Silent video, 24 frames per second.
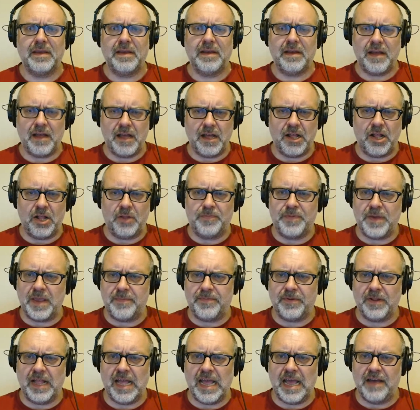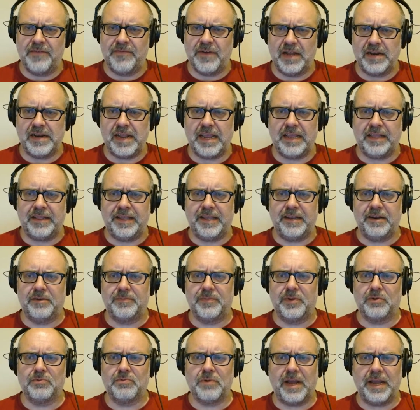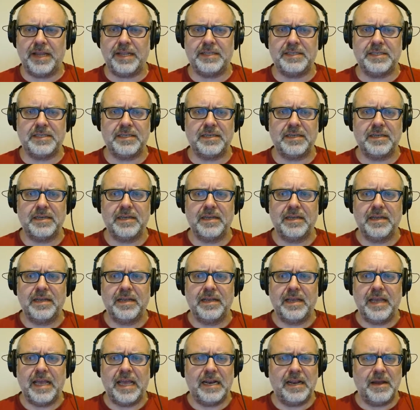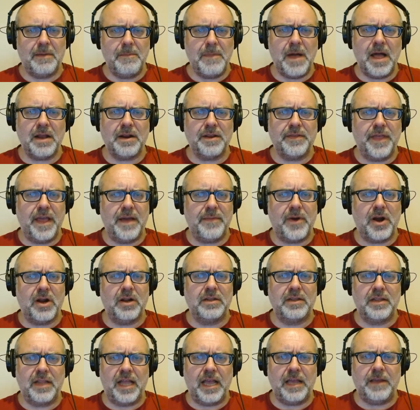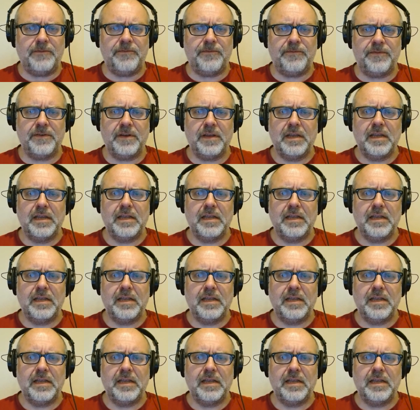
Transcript: All people have unalienable rights, and among them are life,